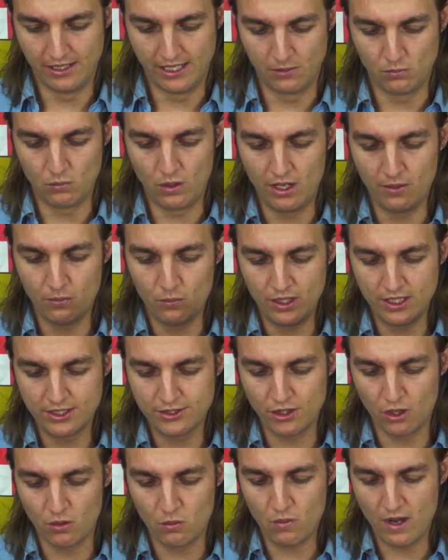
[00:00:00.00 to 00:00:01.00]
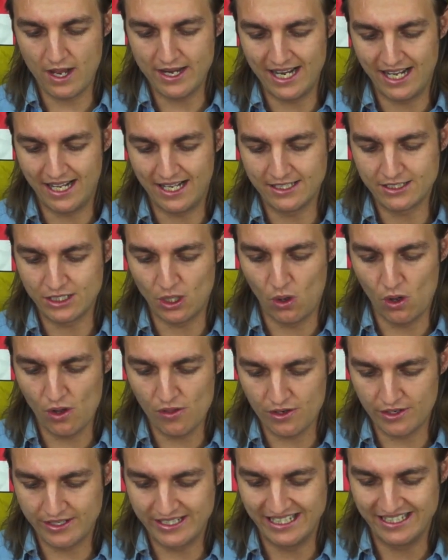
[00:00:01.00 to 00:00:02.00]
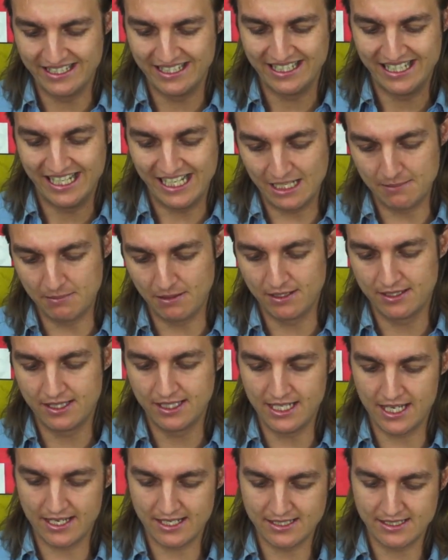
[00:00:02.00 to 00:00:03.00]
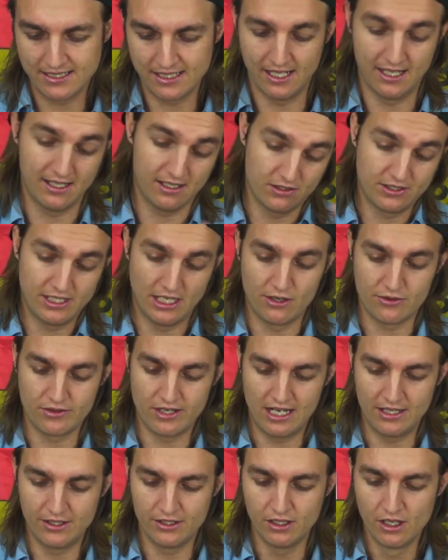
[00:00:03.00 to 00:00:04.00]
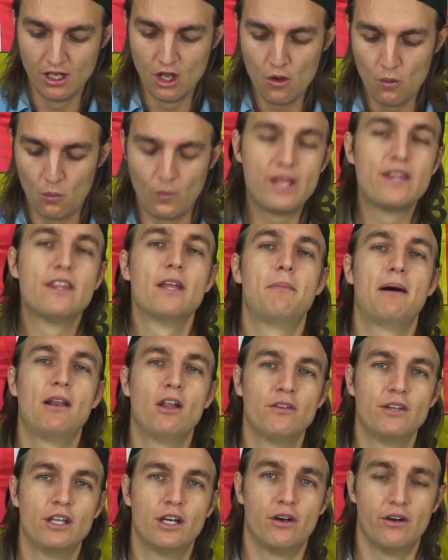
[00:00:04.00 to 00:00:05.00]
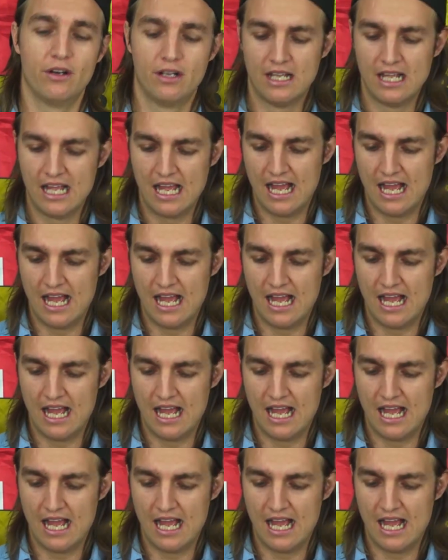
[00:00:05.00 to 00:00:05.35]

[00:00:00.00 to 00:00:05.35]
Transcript: And when will someone else other than him and Cristiano Ronaldo win the Ballon d'Or?